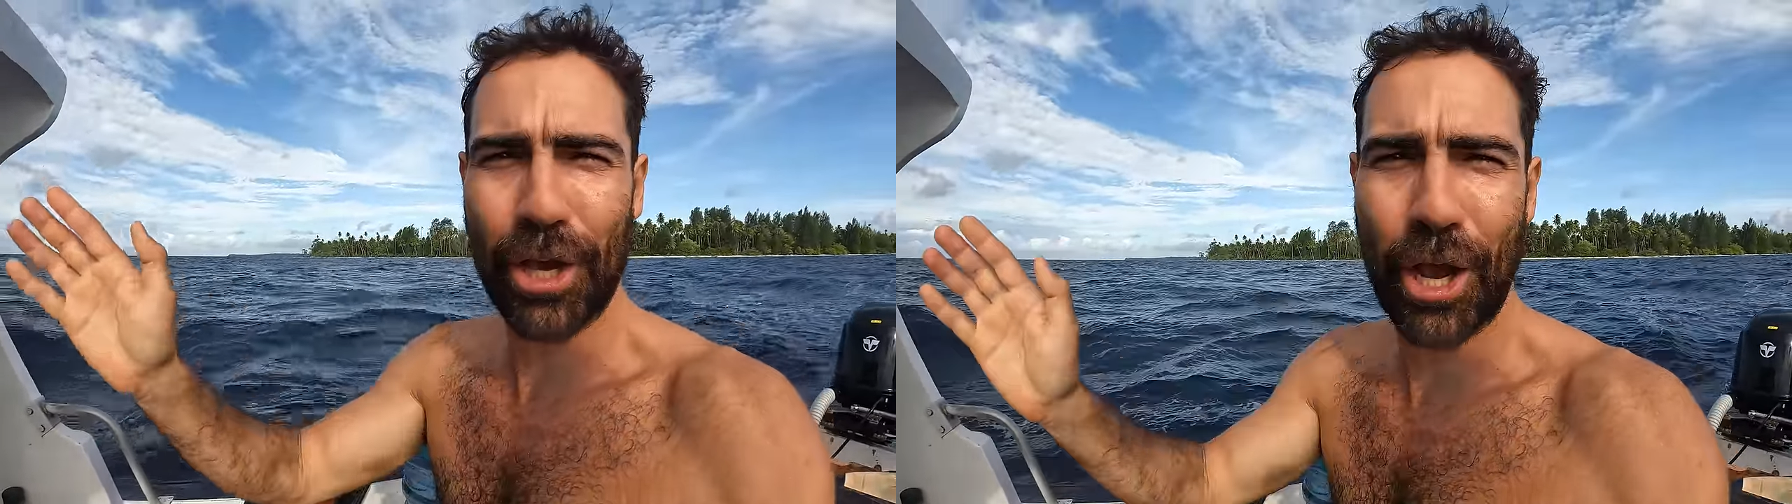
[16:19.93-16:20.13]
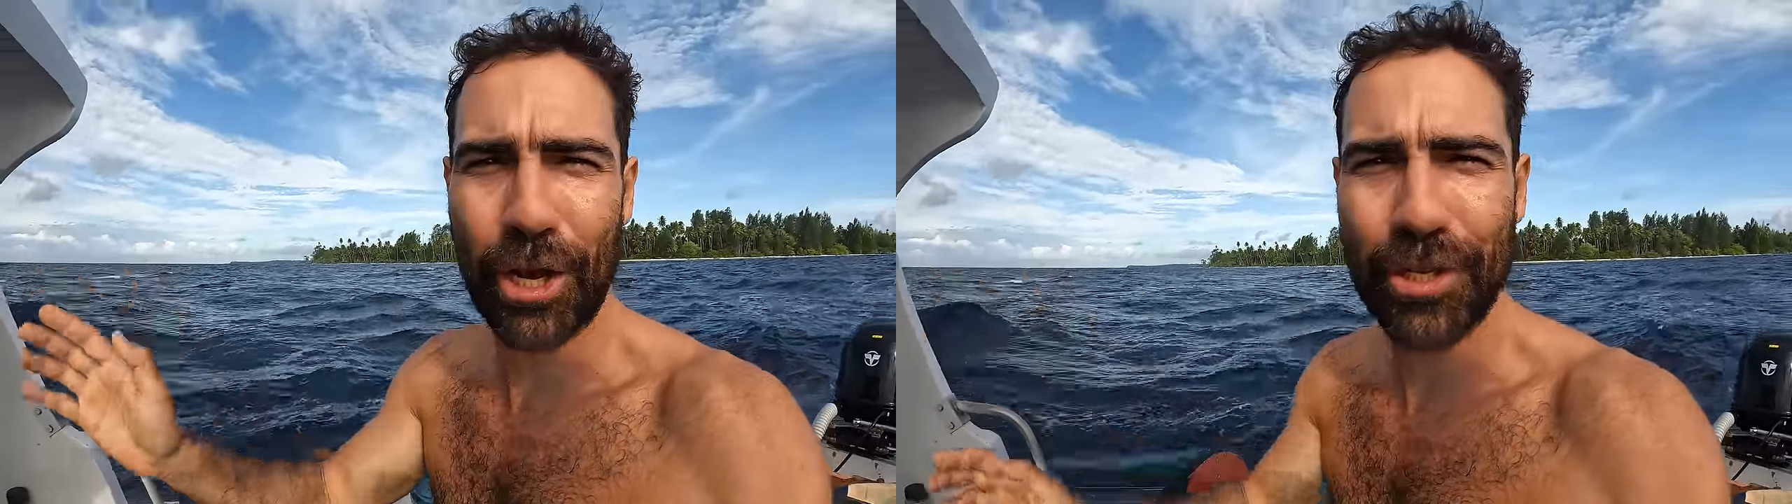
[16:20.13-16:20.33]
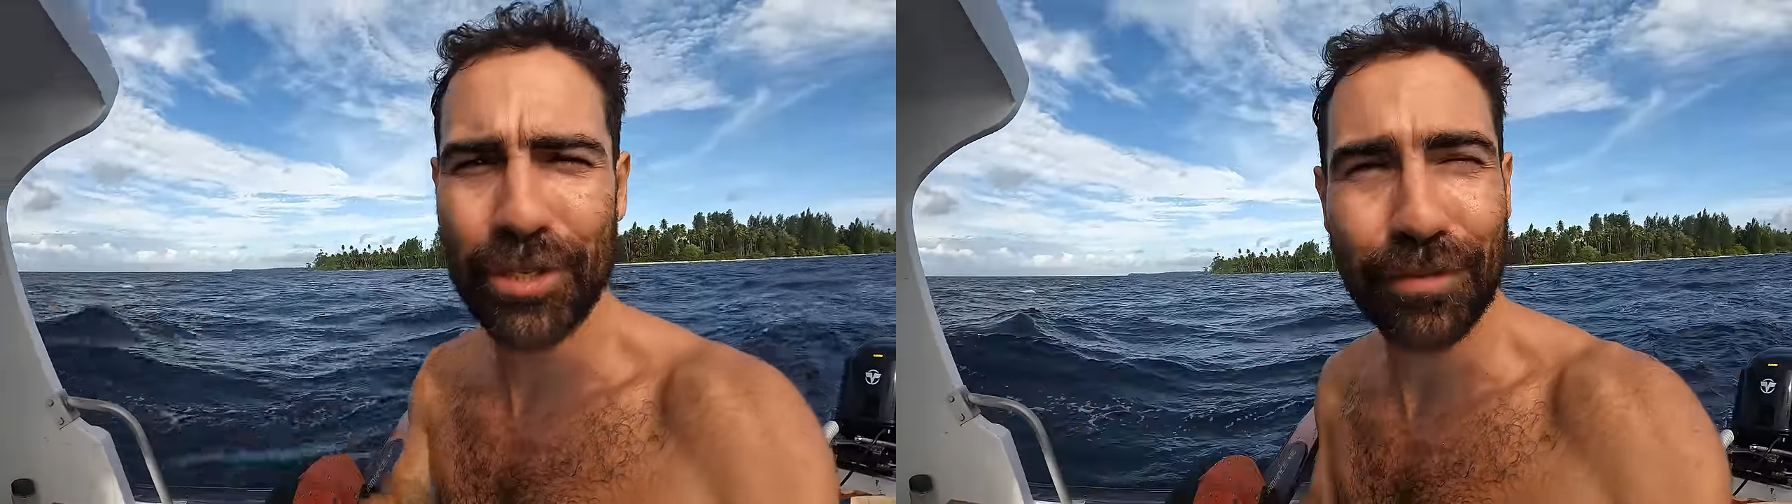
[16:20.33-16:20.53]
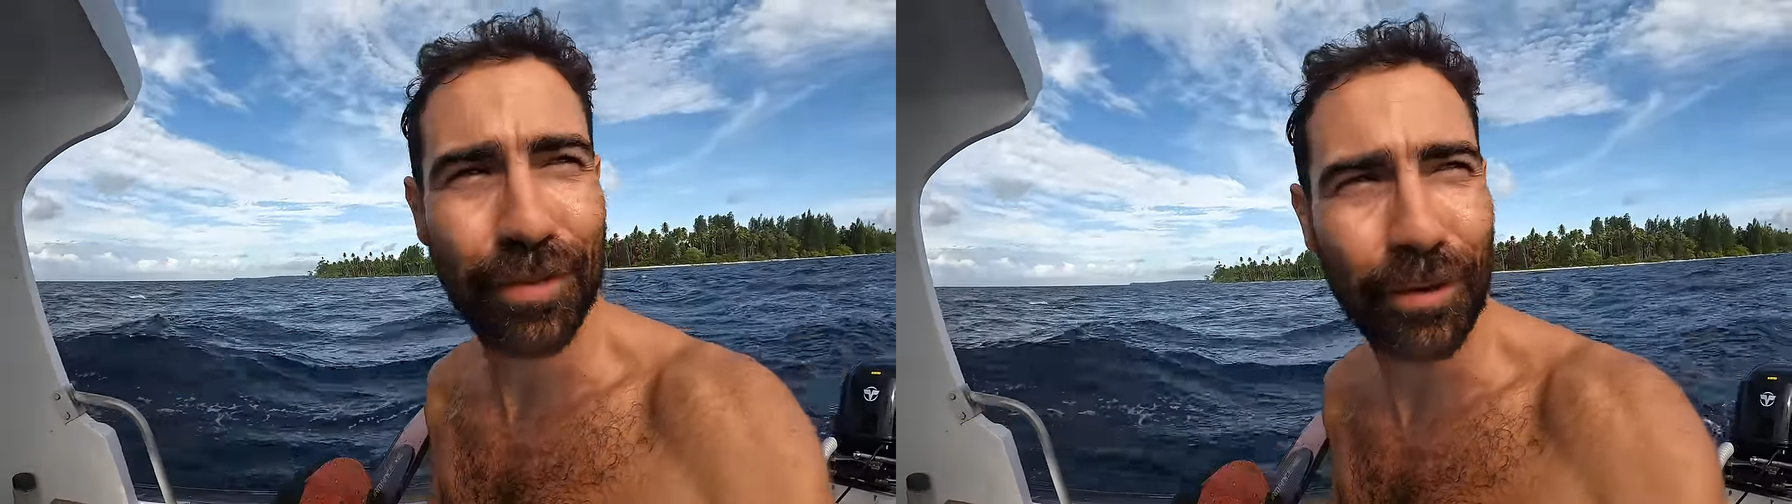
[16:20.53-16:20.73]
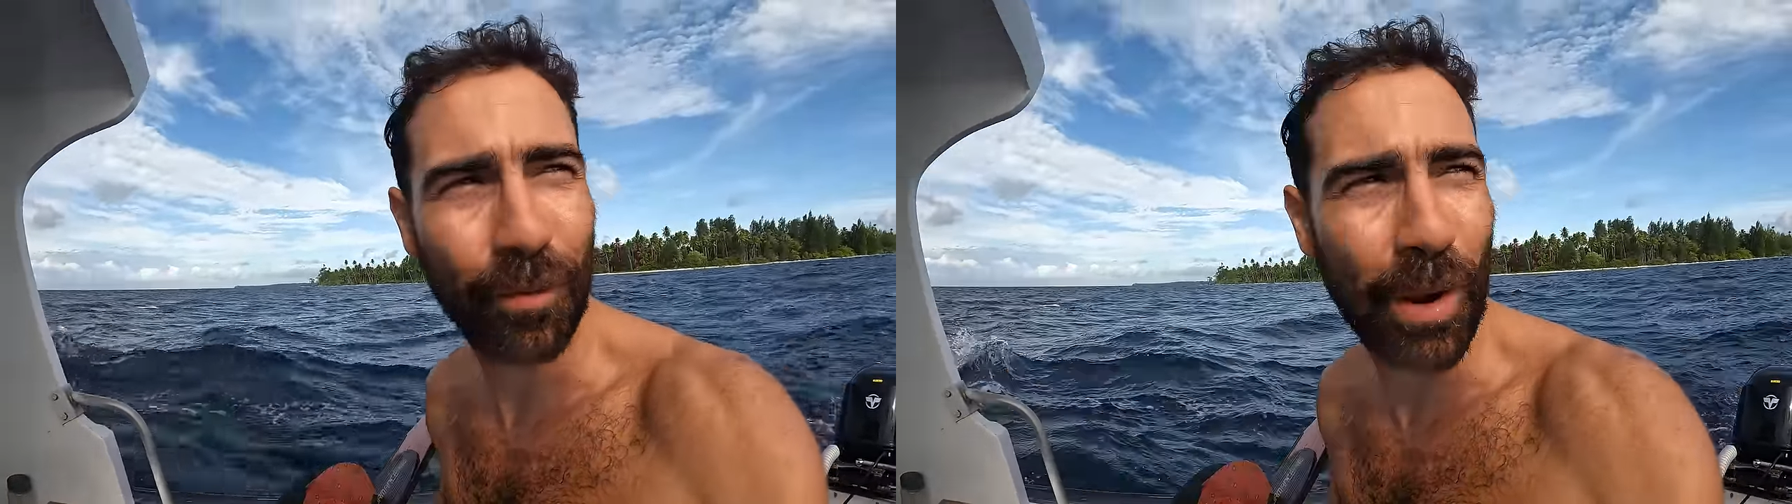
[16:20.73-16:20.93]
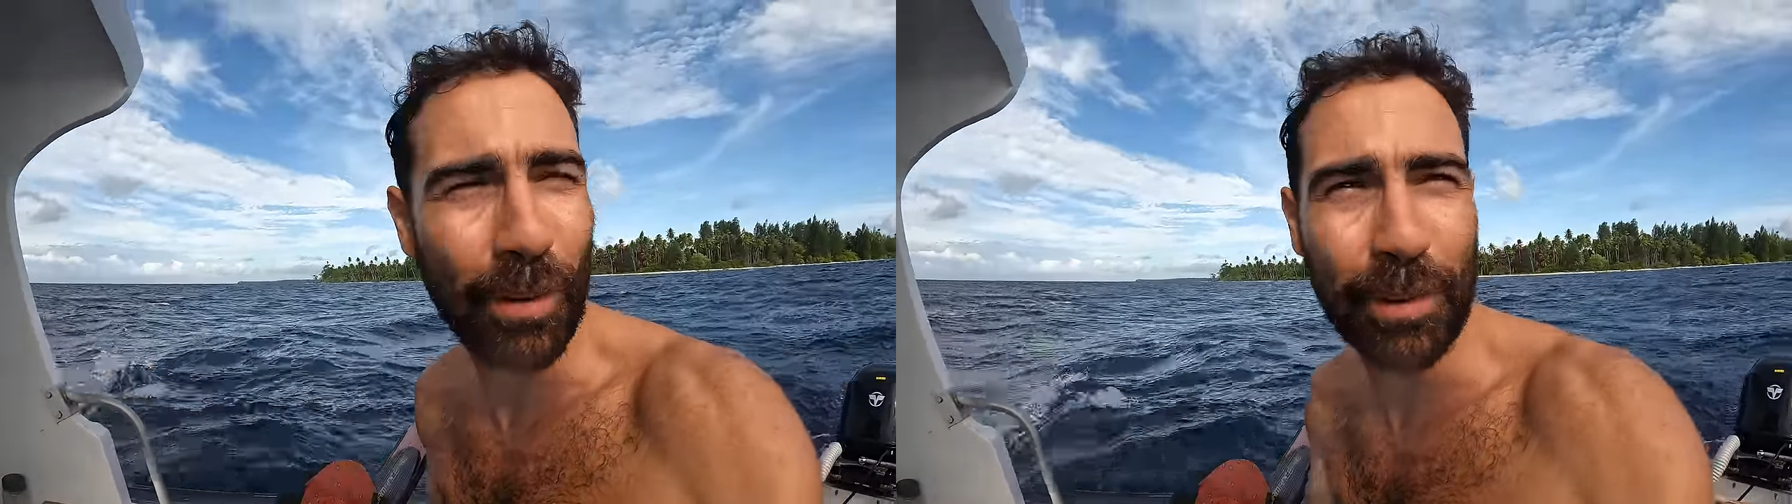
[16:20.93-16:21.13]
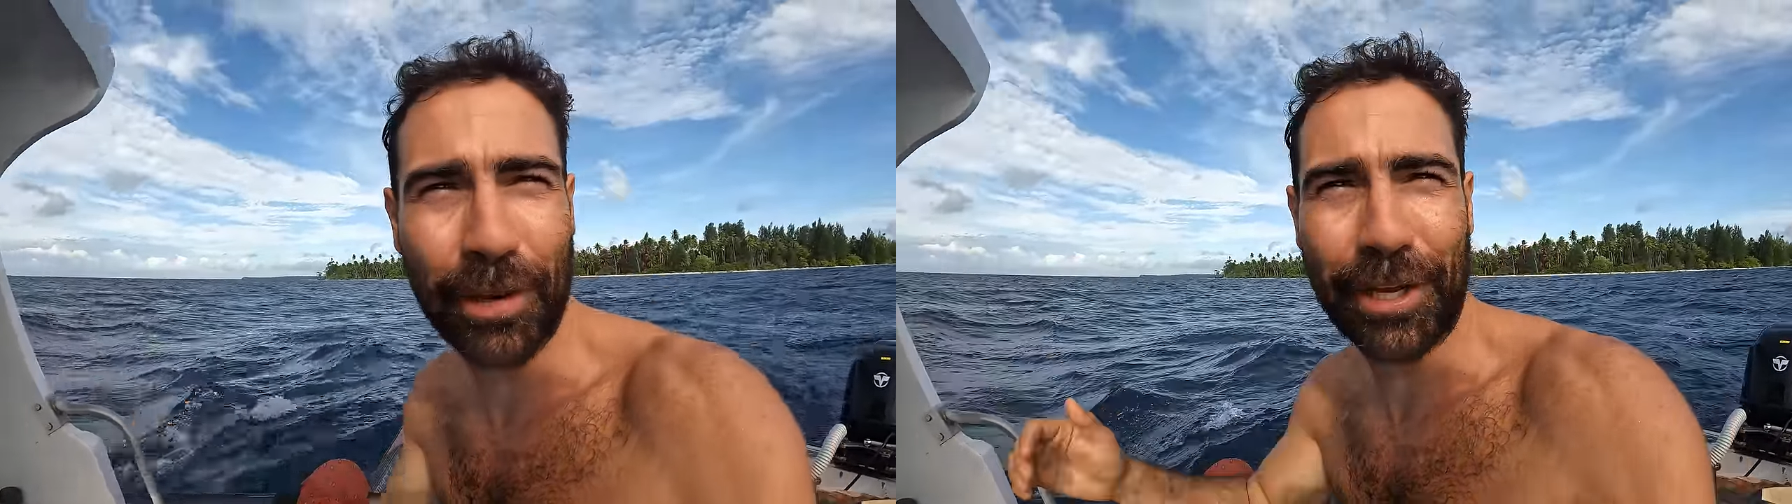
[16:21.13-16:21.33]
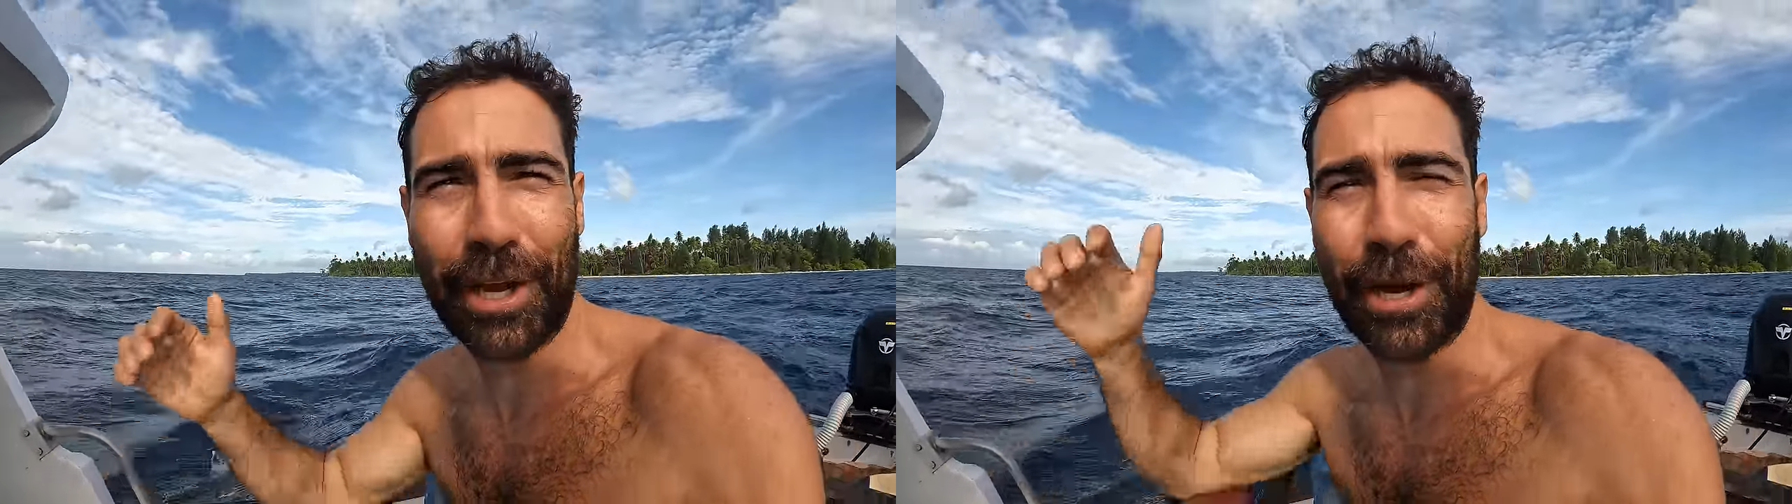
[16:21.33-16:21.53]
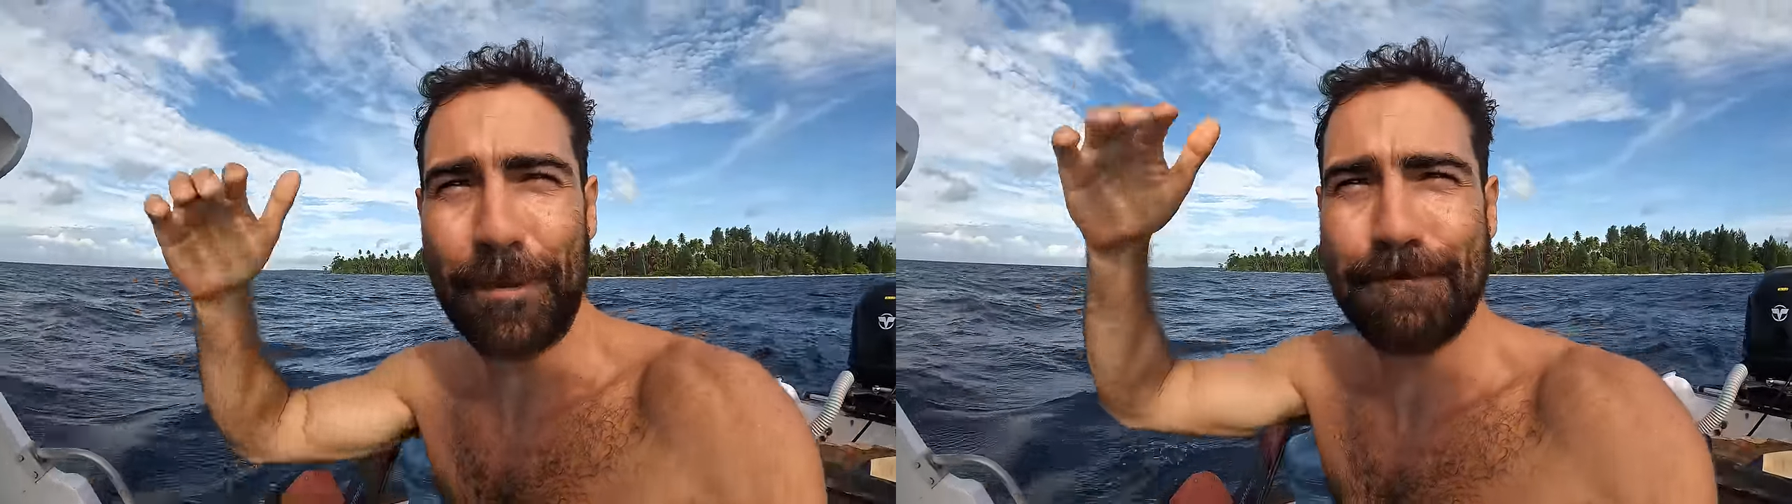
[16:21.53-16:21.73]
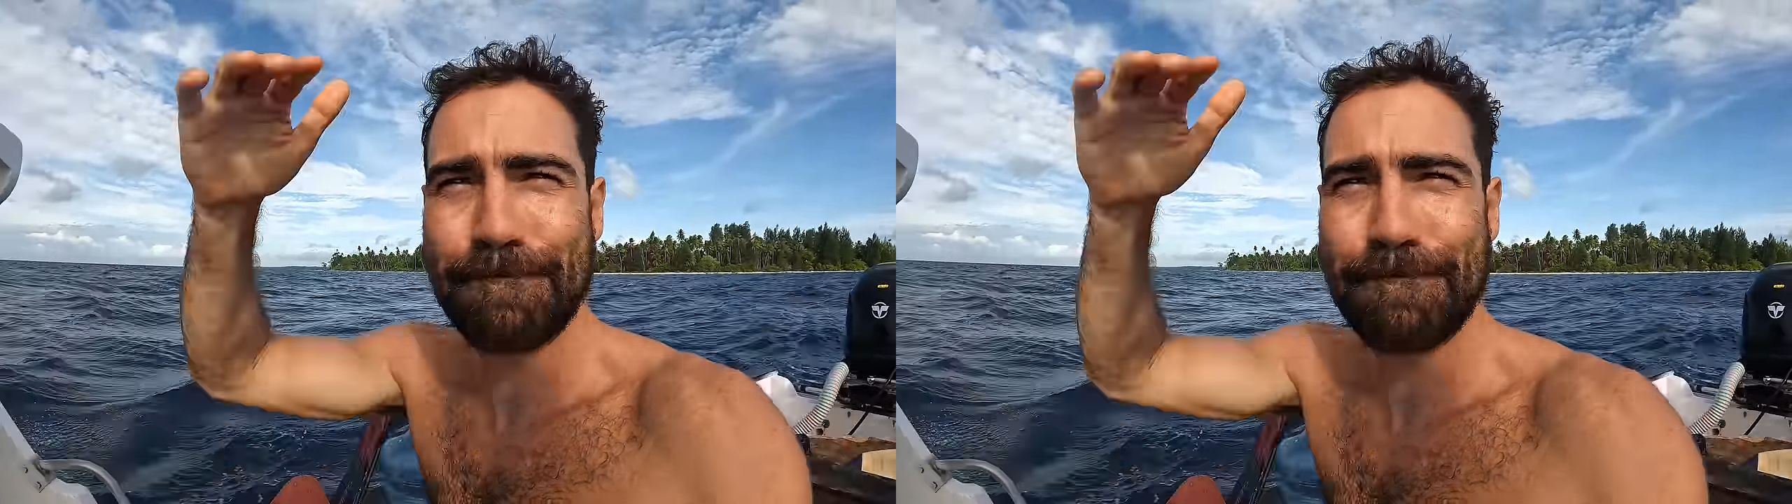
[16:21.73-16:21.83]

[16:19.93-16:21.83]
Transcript: nose of, of where we want to go.